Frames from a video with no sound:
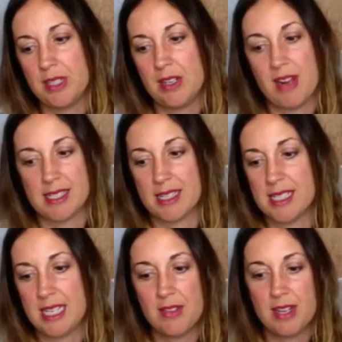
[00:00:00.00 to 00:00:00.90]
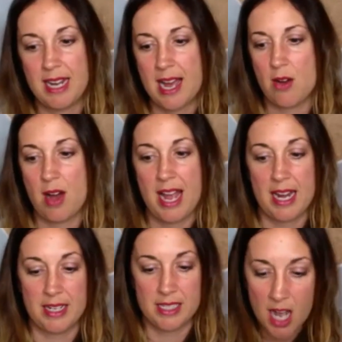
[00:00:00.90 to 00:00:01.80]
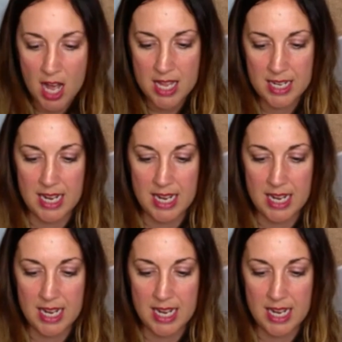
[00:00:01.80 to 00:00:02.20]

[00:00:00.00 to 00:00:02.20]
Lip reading: advice, because even now I had a ton,